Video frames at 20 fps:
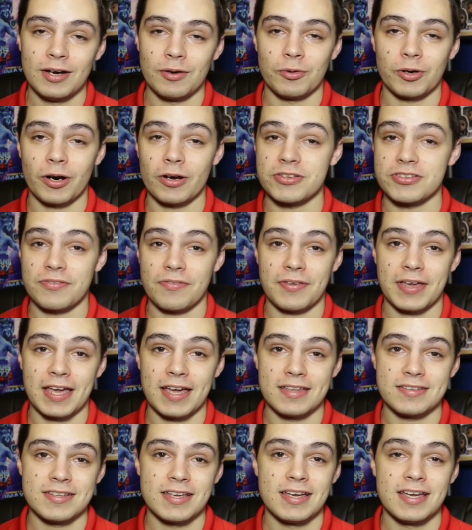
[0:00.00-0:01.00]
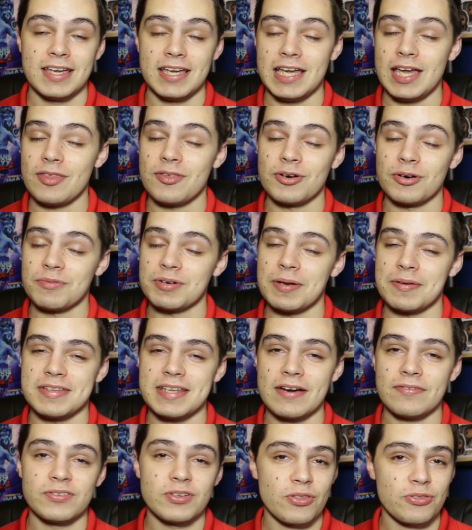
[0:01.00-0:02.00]
Regardless of the case, Ethan Erwin a
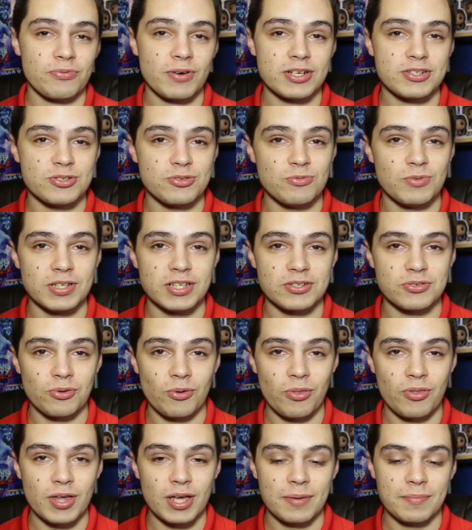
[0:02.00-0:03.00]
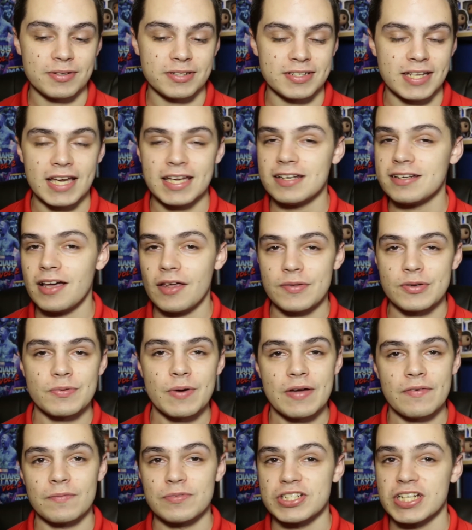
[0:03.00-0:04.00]
definite threat to win this whole thing, but taking nothing
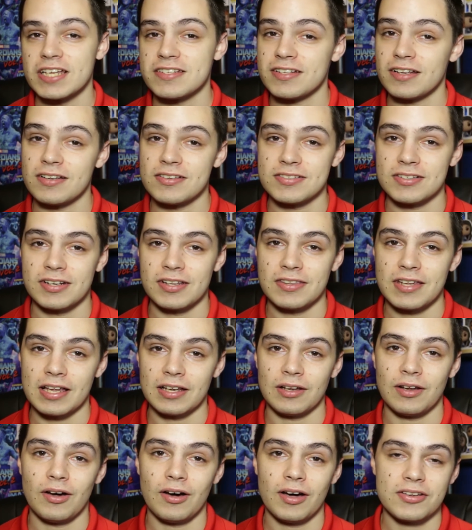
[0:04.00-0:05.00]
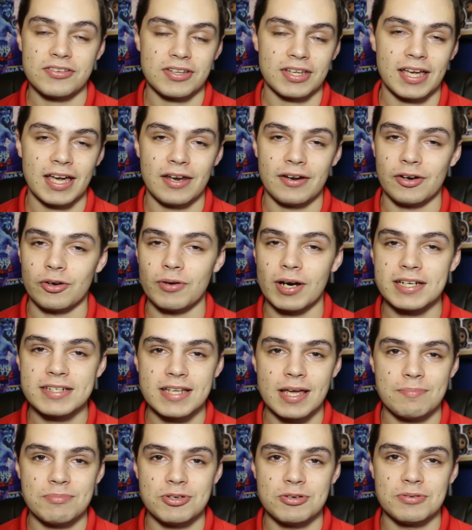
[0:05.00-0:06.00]
away from Chance Ellison in that loss. Again, a great
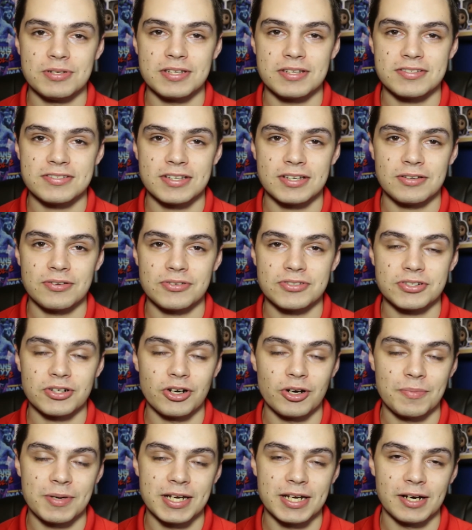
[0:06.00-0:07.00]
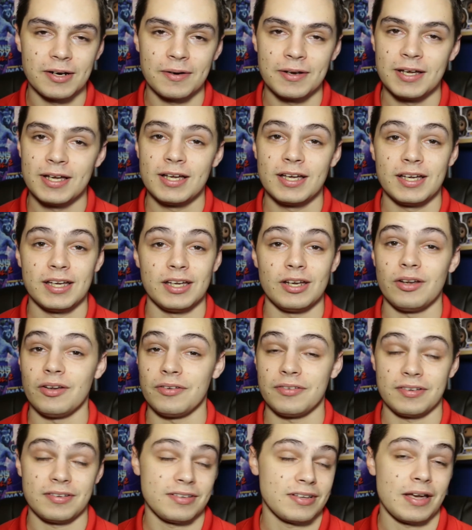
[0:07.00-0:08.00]
debut in the singles tournament here.
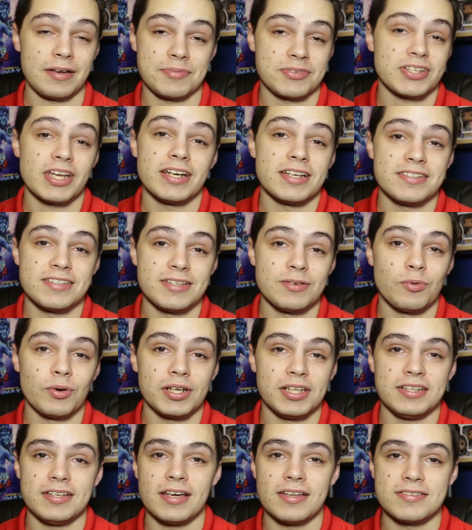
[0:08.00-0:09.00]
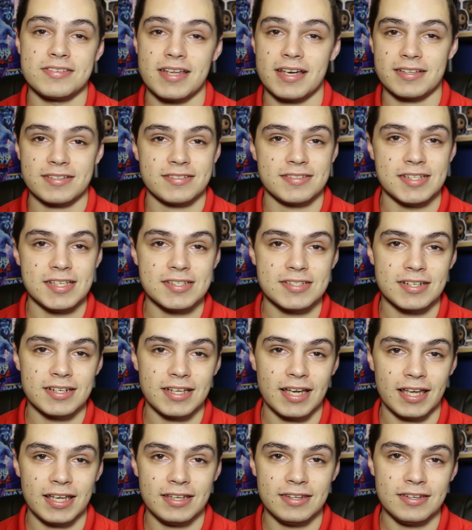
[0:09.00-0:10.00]
Excited to see what he does next season
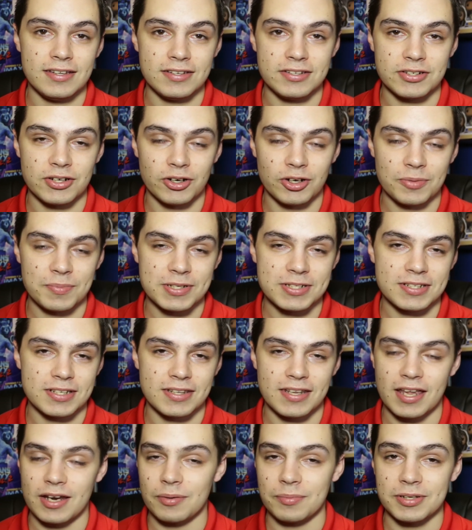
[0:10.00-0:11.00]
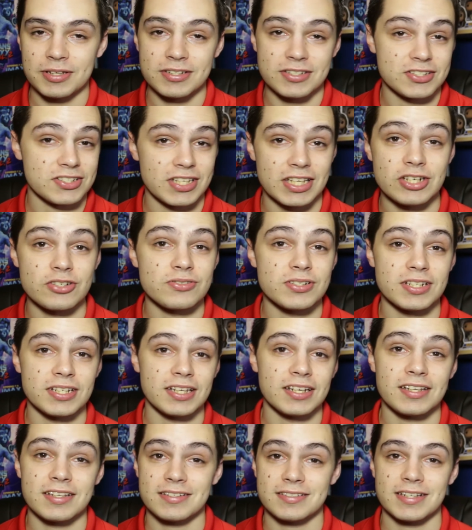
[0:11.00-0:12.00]
in the tournament, and that'll be just interesting
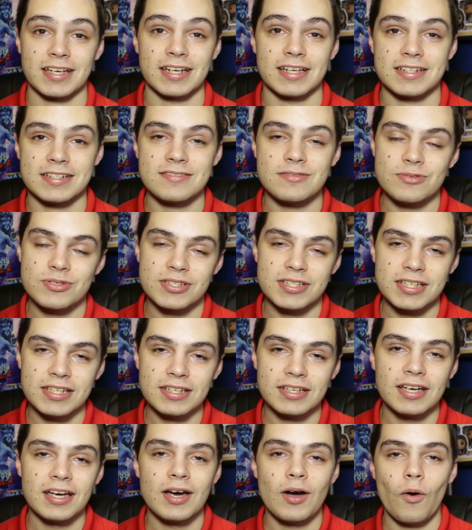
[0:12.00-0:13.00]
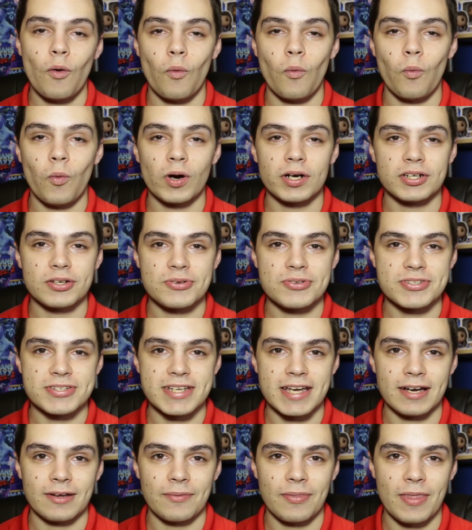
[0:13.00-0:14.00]
and exciting to see what goes
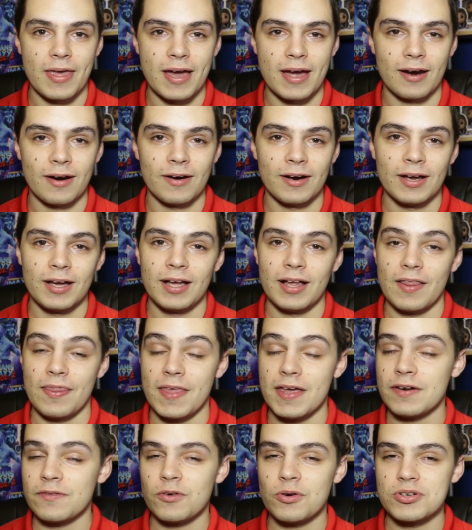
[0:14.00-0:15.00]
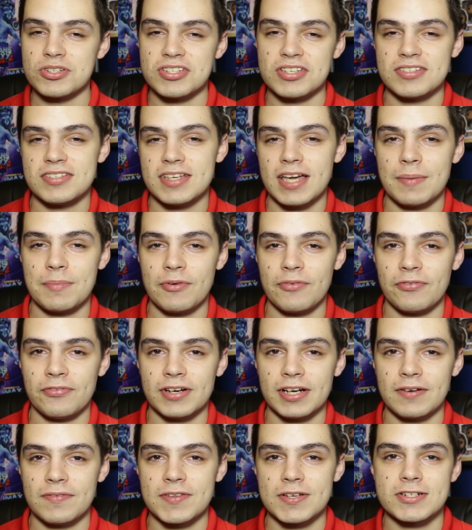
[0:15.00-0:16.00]
down there. Then, of course, you see Emma
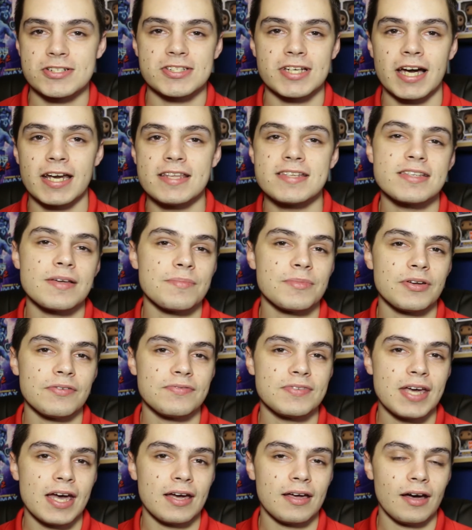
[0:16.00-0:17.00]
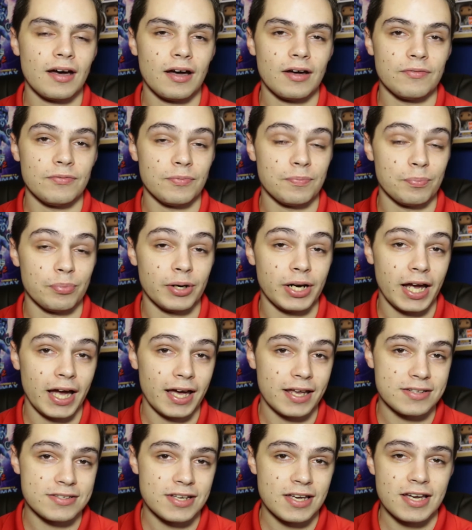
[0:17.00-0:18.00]
Fyffe there signing something of
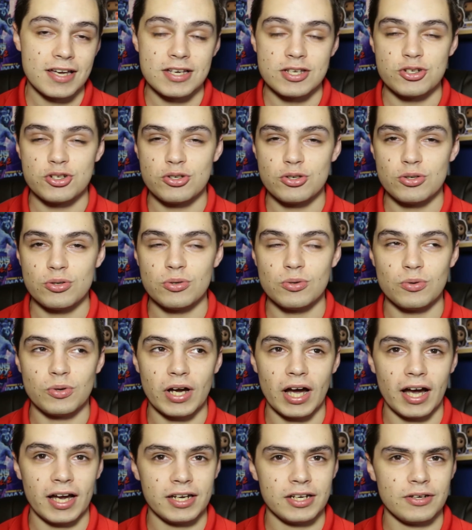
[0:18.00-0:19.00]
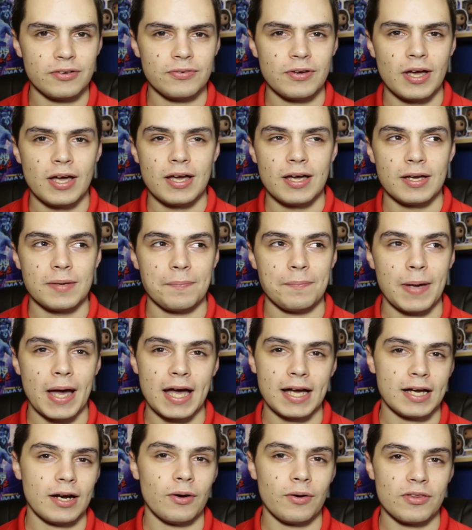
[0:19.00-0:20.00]
Brienne to kind of
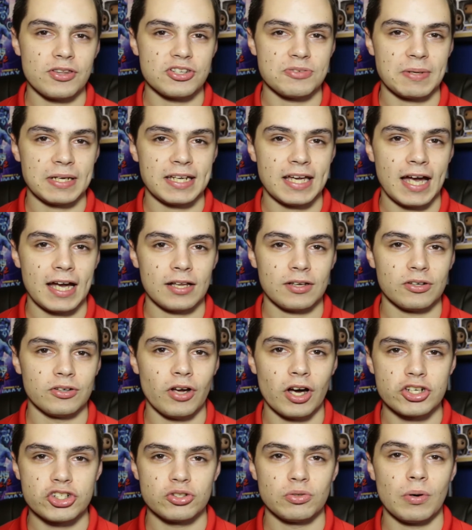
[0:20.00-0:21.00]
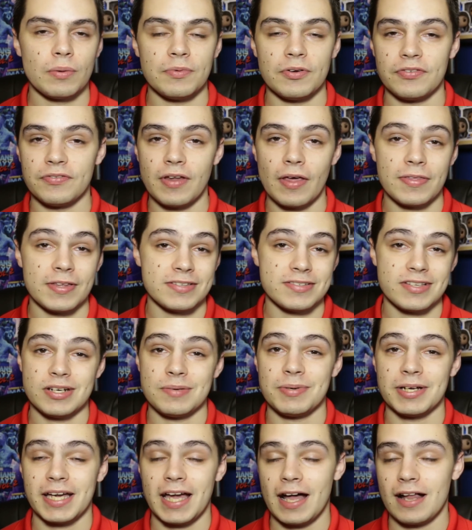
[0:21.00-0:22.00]
back out of the spectacular, not show up if nothing's done
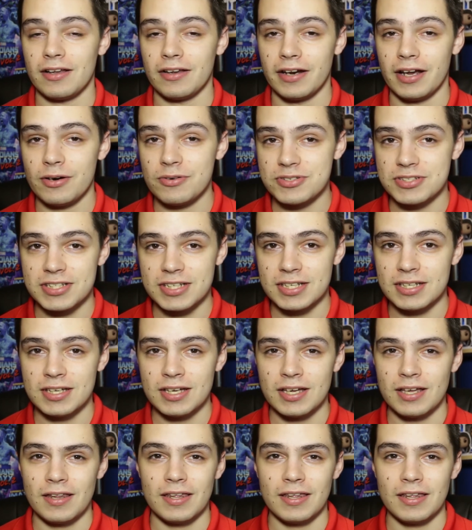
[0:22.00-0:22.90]
up by Kalinowski.